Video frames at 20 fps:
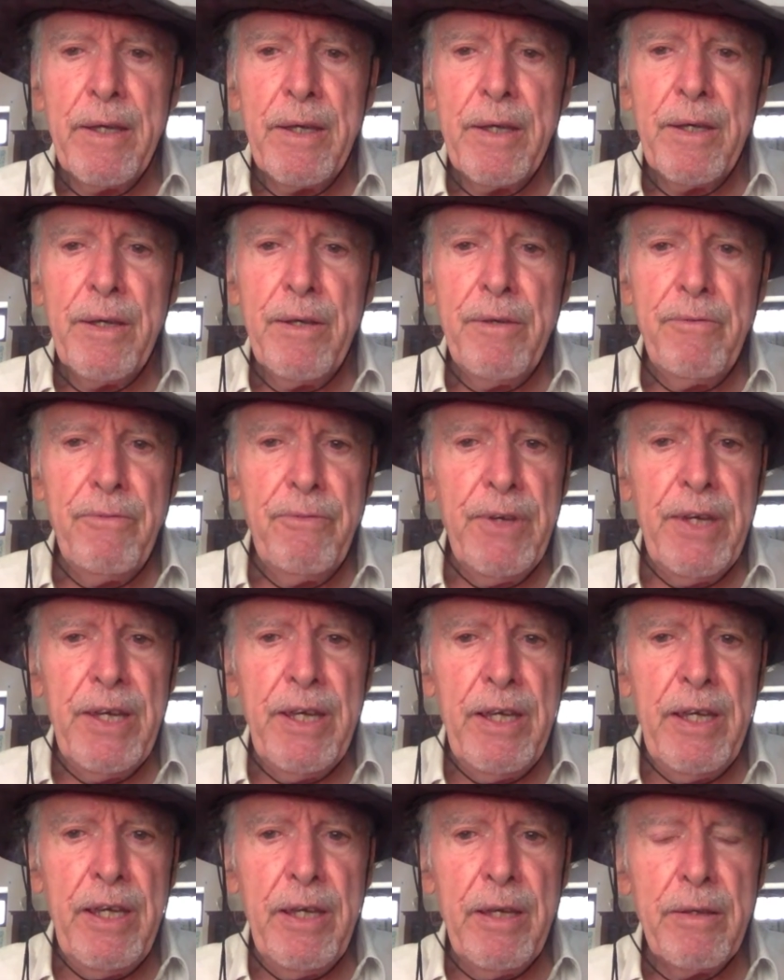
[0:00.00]
and
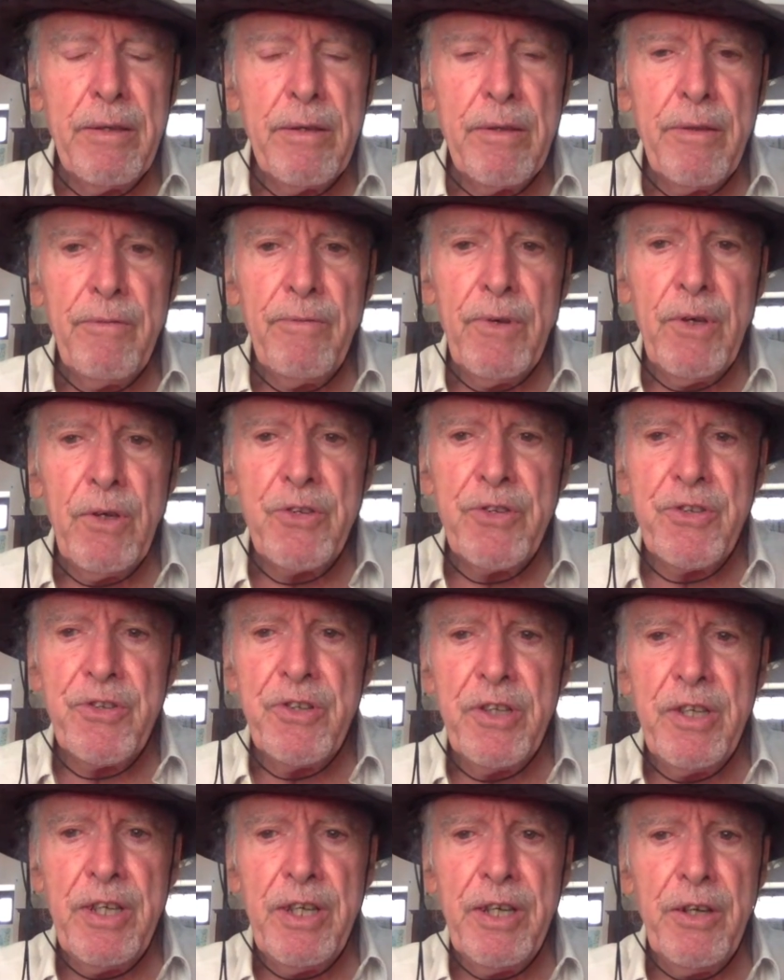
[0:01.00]
V, the
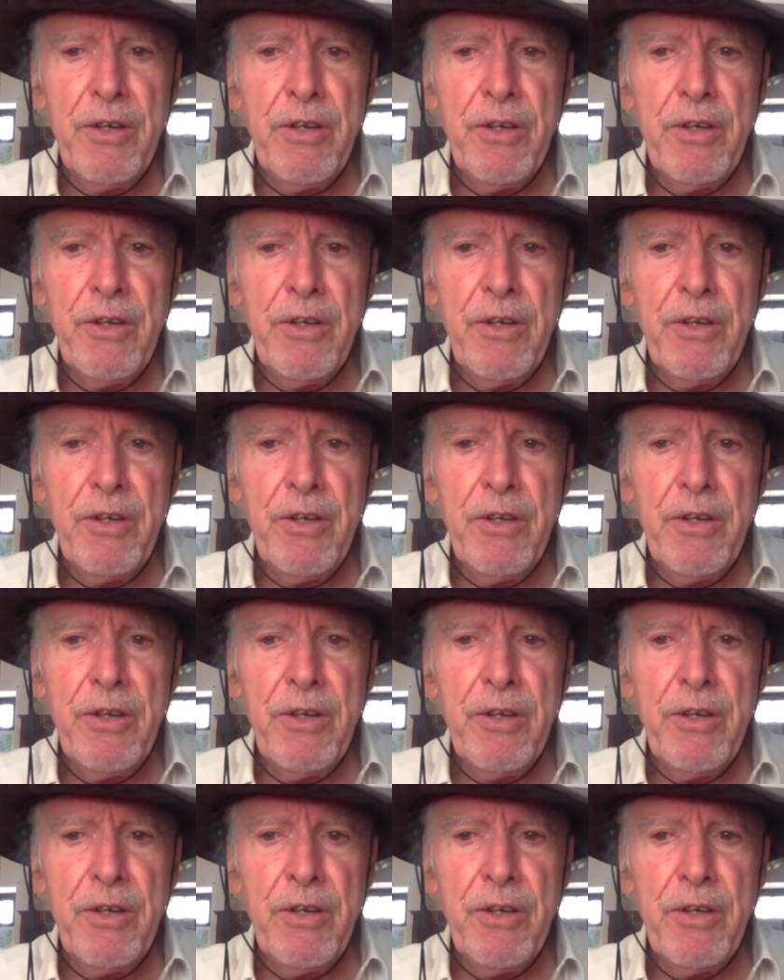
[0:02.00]
velocity,